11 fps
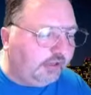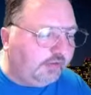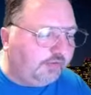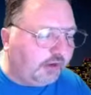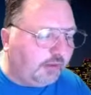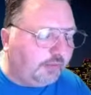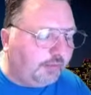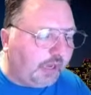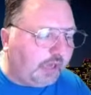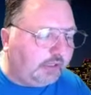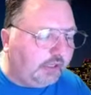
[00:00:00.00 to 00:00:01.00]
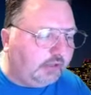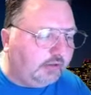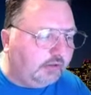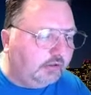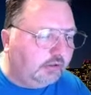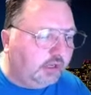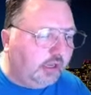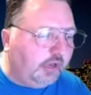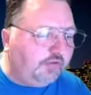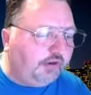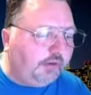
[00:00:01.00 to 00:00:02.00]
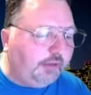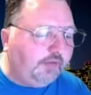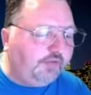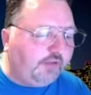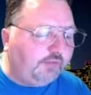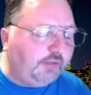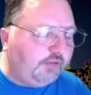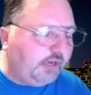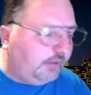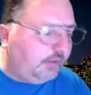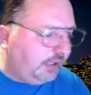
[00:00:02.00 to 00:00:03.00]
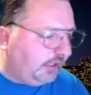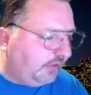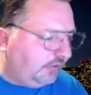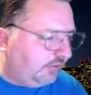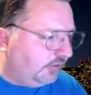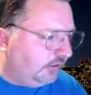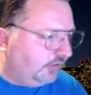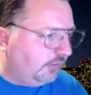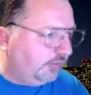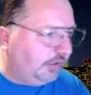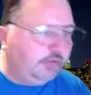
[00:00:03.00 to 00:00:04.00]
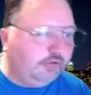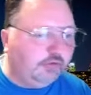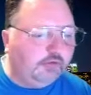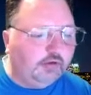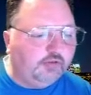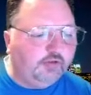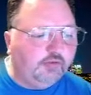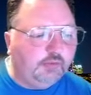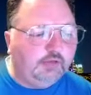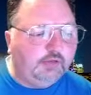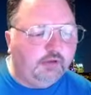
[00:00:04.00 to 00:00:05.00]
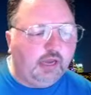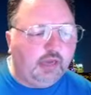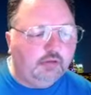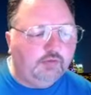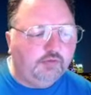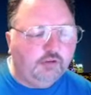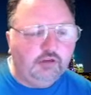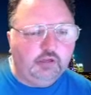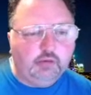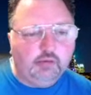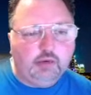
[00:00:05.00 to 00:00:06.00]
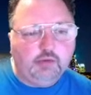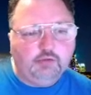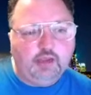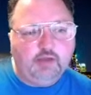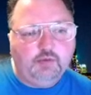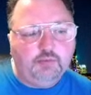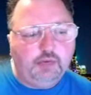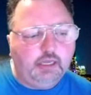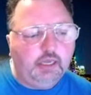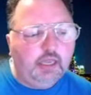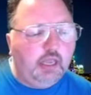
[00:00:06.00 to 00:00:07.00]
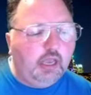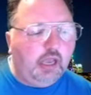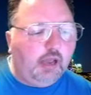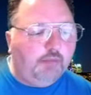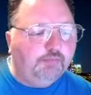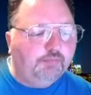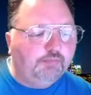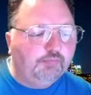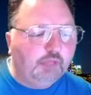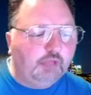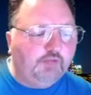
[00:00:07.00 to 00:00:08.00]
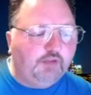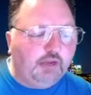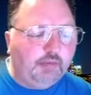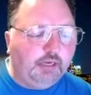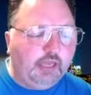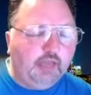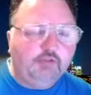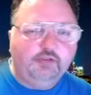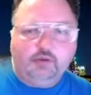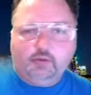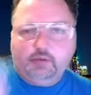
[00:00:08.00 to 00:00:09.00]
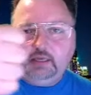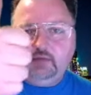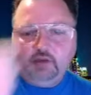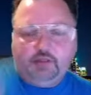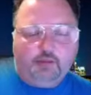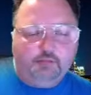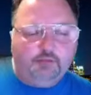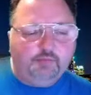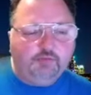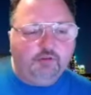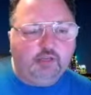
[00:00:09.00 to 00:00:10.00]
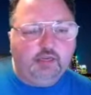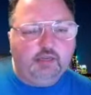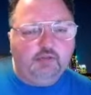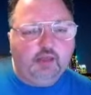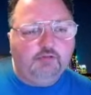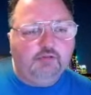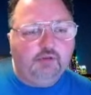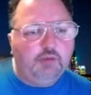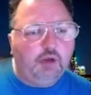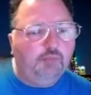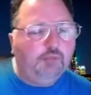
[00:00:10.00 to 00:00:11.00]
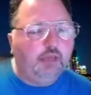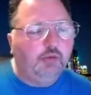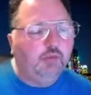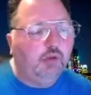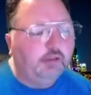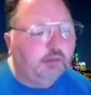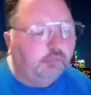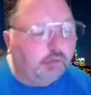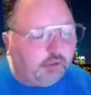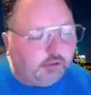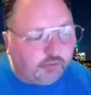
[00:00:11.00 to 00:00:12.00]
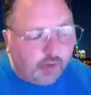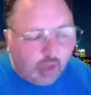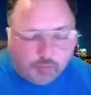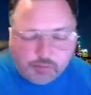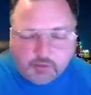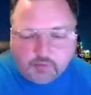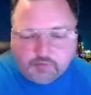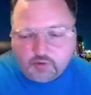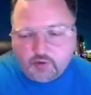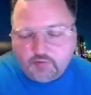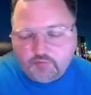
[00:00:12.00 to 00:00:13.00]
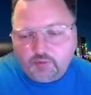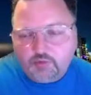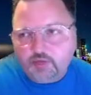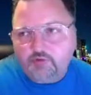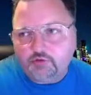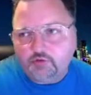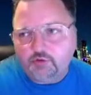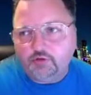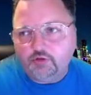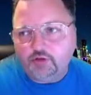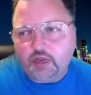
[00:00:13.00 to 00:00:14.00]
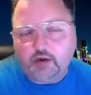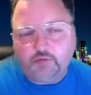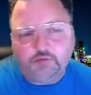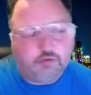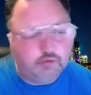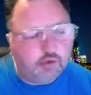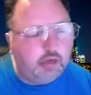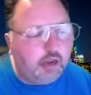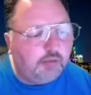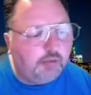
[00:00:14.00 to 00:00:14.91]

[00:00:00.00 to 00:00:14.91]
you for coming back in. And forgive me if I've missed anybody. I certainly don't mean to. As long as everybody's still active, we should get around to everybody. If anybody hasn't already given a thumbs up for today's live stream, I hope that you will. They really do help. I know if you're on a phone, you have to turn the chat off to do it, but